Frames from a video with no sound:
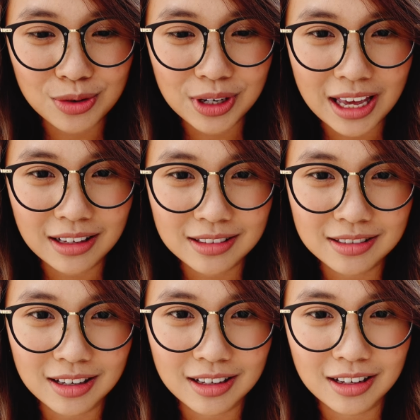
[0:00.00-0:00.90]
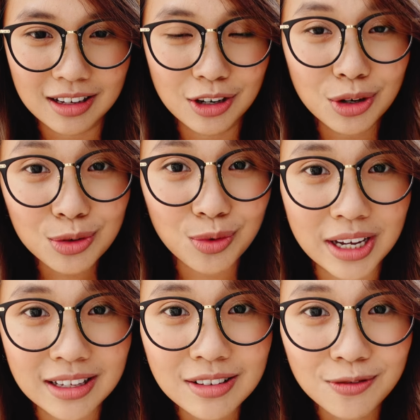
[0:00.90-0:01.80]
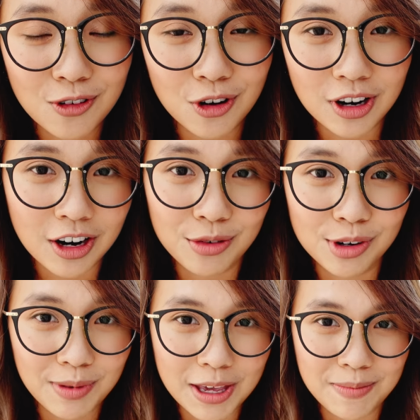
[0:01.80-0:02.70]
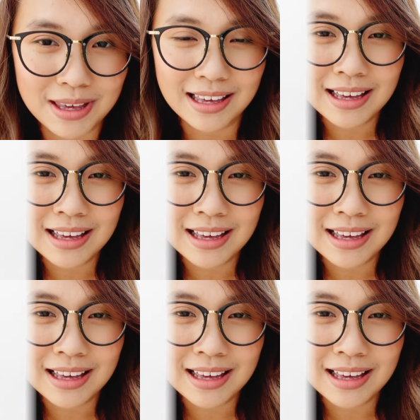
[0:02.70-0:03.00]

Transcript: get a good one for our baby.